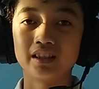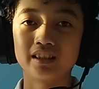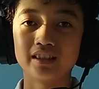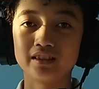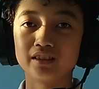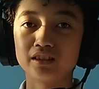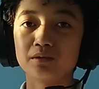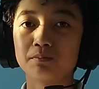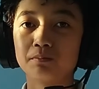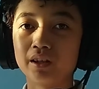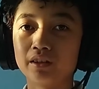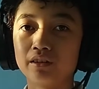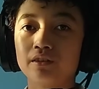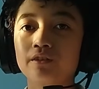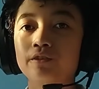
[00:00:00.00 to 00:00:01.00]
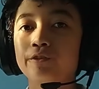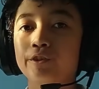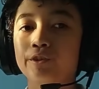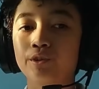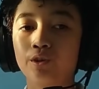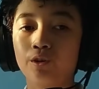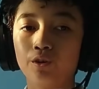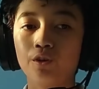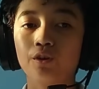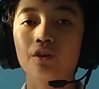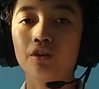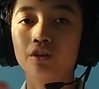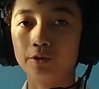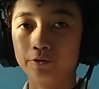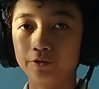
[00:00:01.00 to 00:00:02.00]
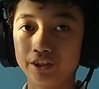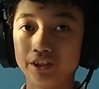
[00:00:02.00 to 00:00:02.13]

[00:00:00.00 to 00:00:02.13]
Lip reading: It's just better for all of